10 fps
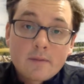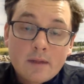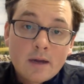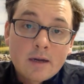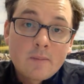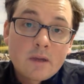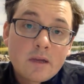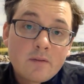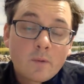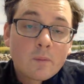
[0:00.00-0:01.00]
the
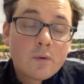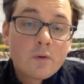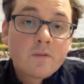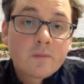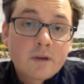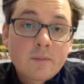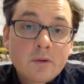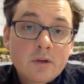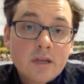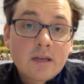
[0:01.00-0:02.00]
honeybee, if removed from a
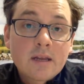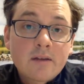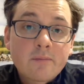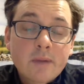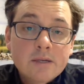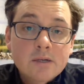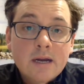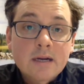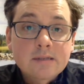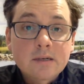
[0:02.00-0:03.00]
community, can have major
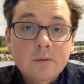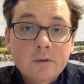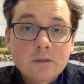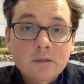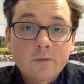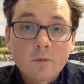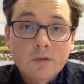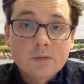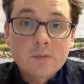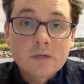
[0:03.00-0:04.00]
consequences for
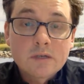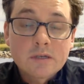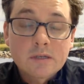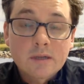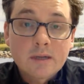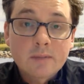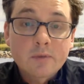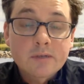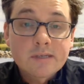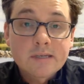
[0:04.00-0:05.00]
what species can
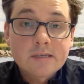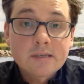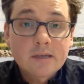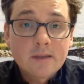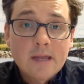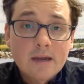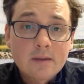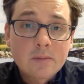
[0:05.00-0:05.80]
persist in that